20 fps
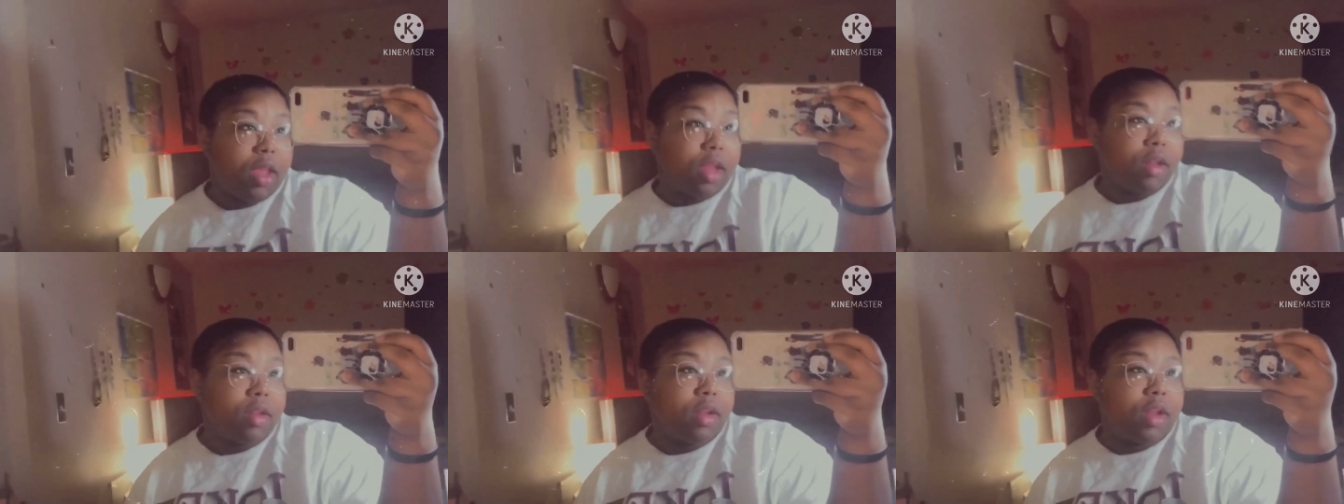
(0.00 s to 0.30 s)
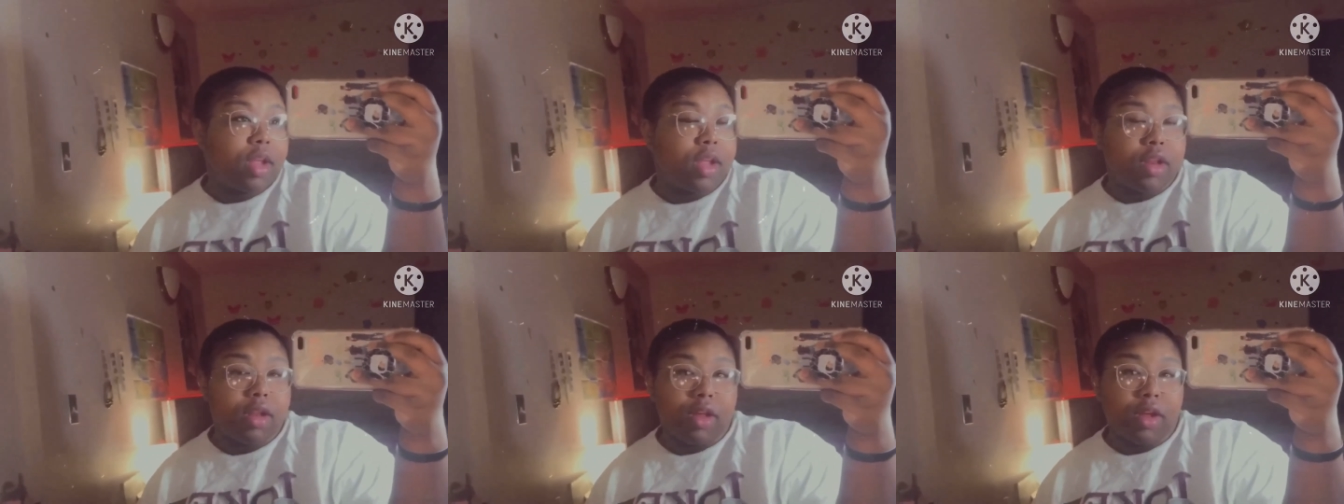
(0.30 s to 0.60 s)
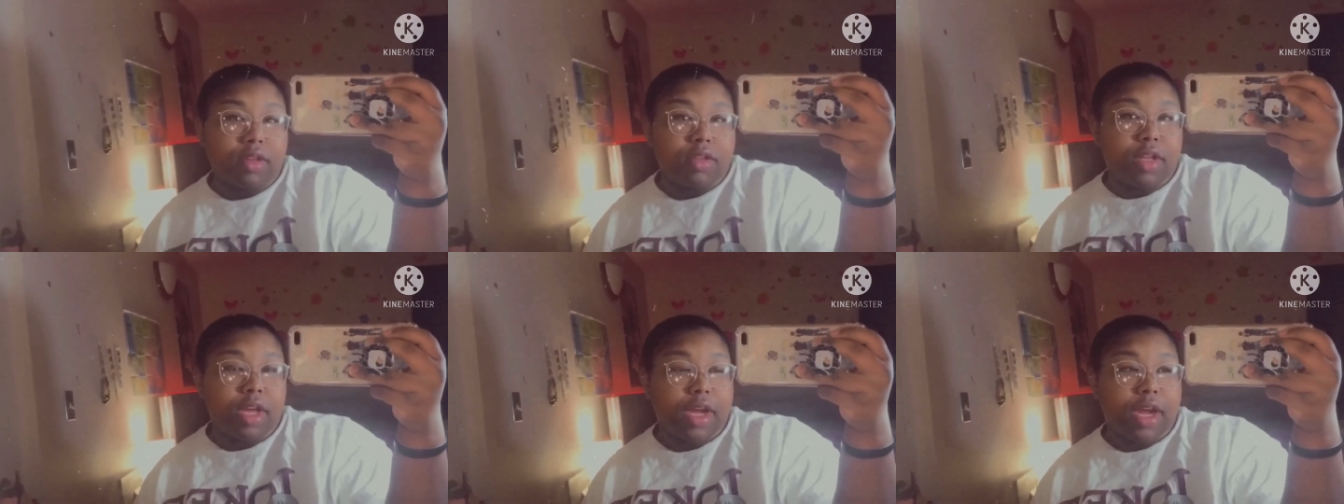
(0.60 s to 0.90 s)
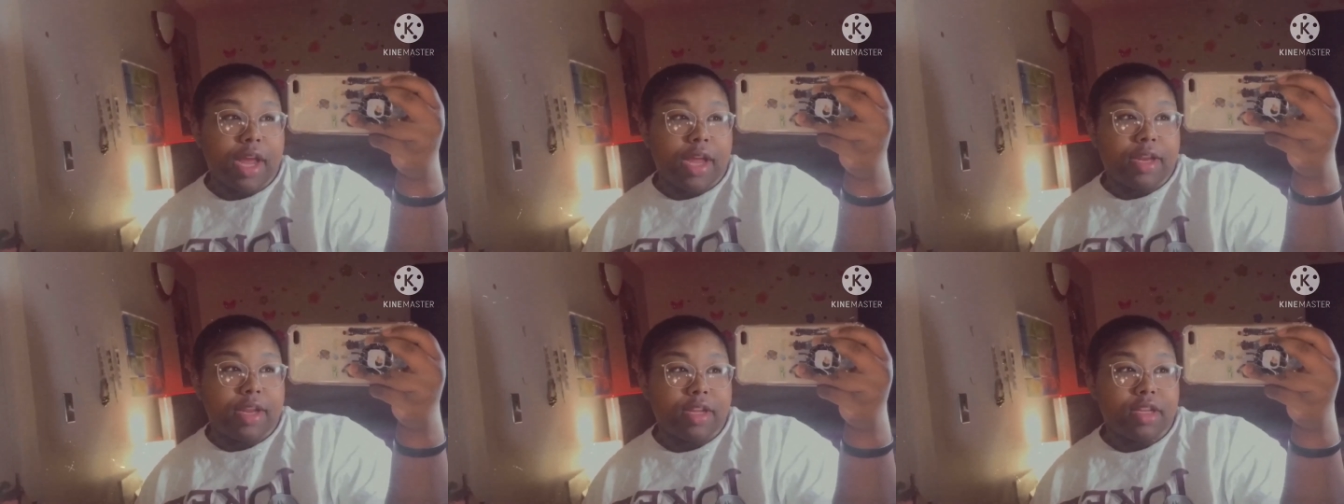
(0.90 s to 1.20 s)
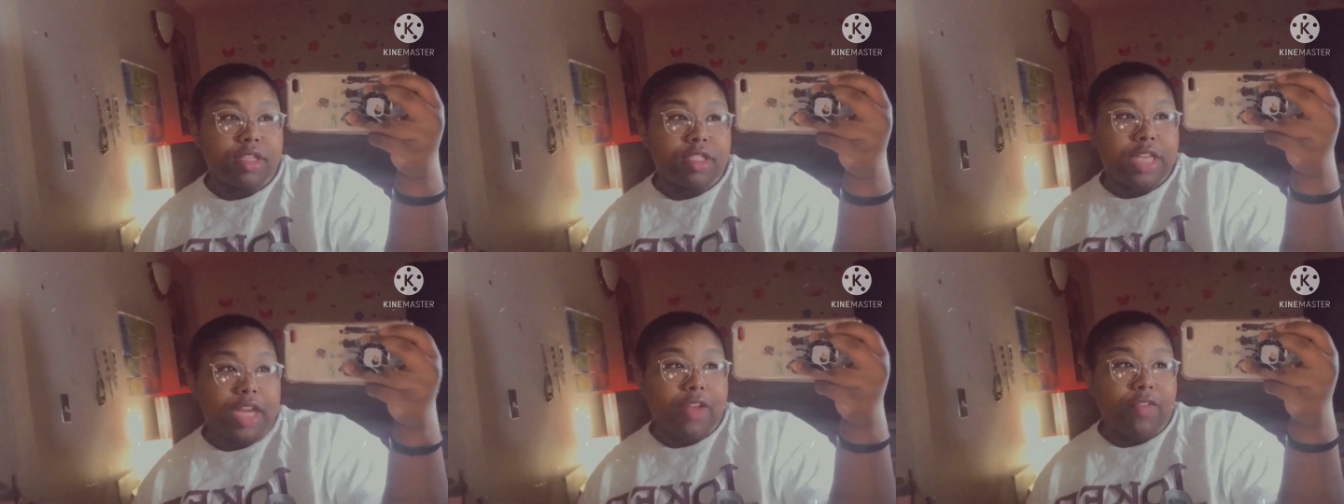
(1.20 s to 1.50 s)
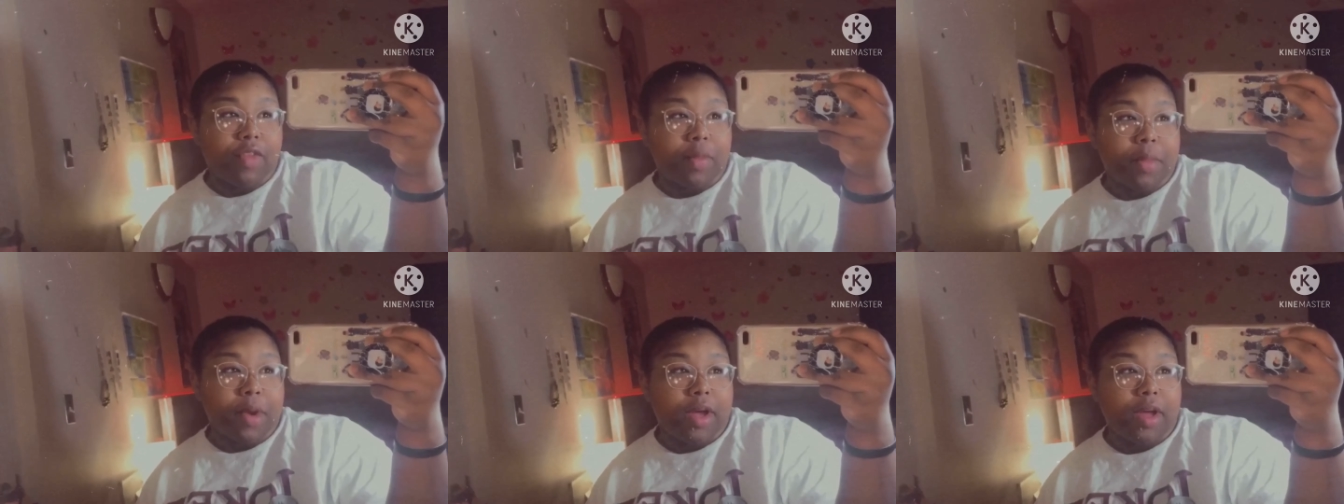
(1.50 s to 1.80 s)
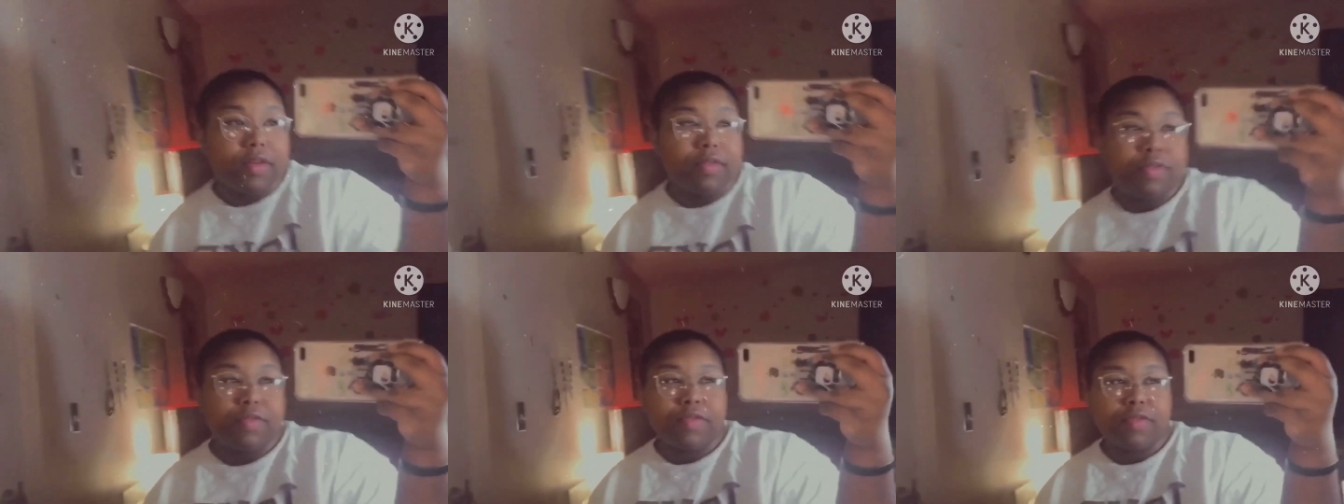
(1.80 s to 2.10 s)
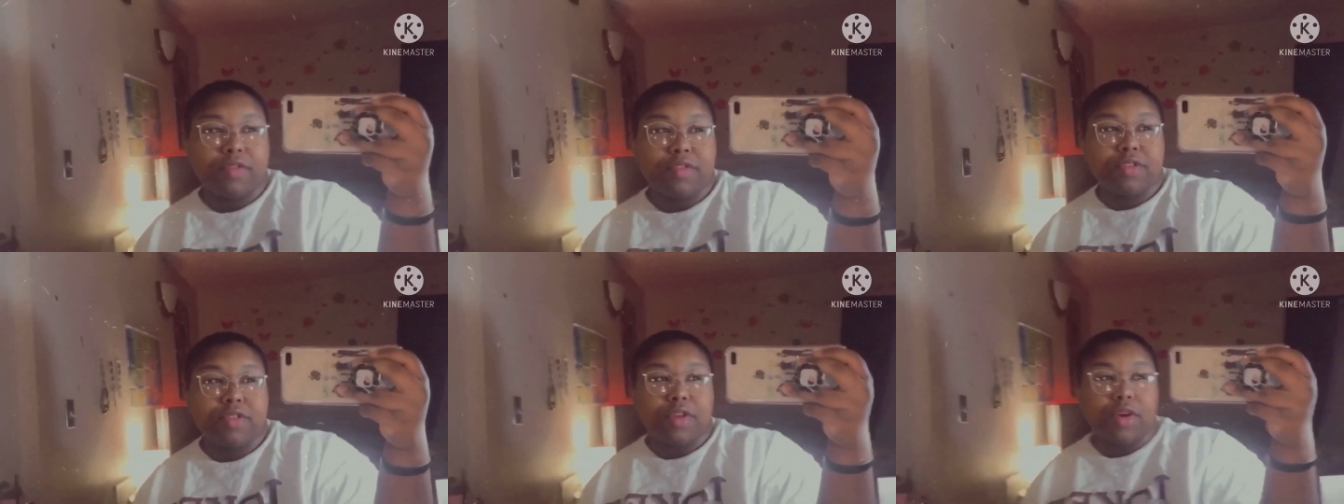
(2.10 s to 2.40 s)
it looks like I did shave them off, so